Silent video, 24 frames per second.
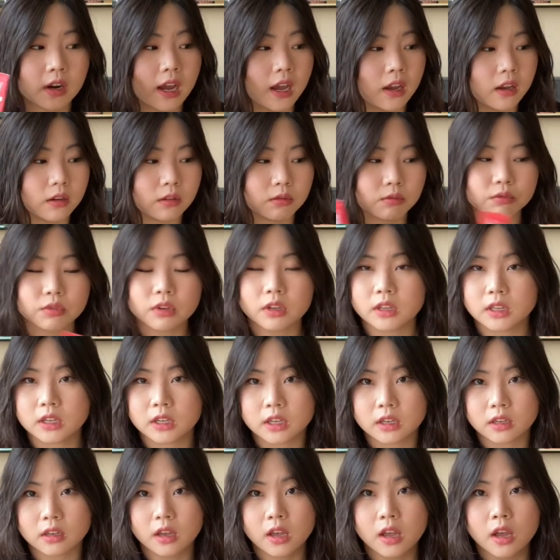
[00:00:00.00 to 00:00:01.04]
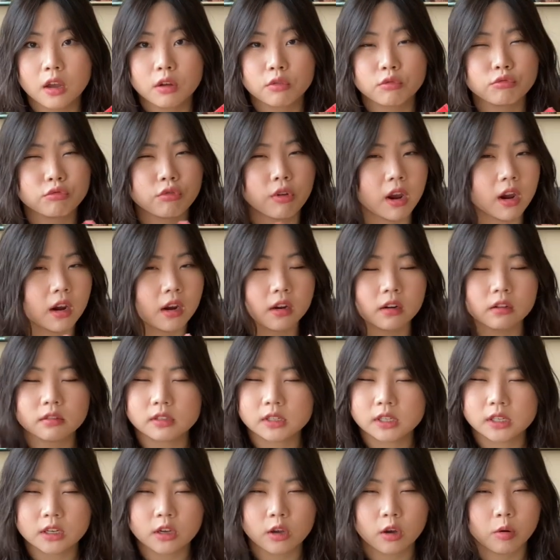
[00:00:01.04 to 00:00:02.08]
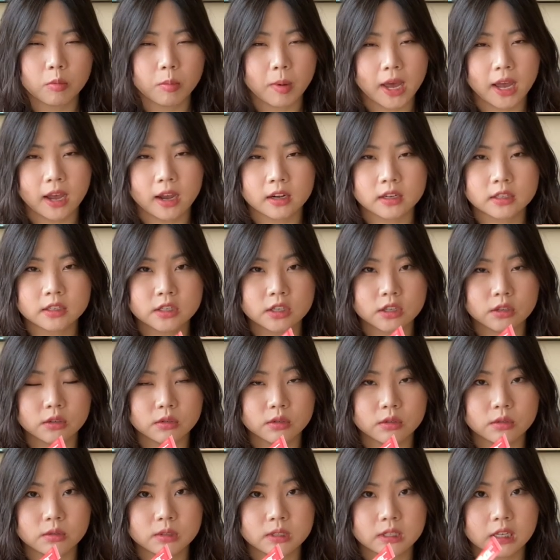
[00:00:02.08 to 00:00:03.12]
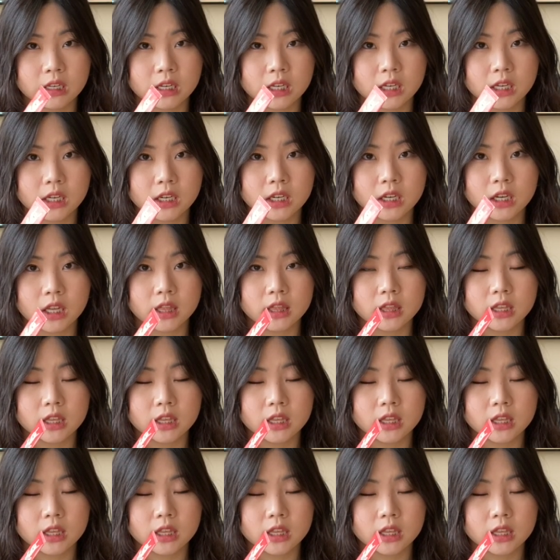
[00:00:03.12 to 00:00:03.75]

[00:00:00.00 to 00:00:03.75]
I really rarely go back to using